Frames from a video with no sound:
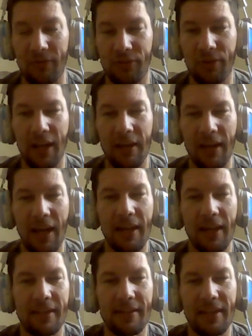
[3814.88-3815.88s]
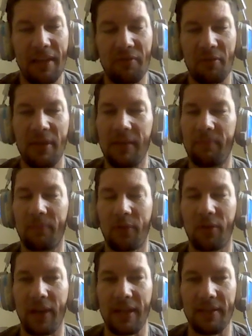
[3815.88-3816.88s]
Try to not doesn't have to be
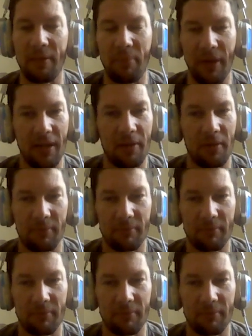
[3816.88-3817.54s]
crazy big,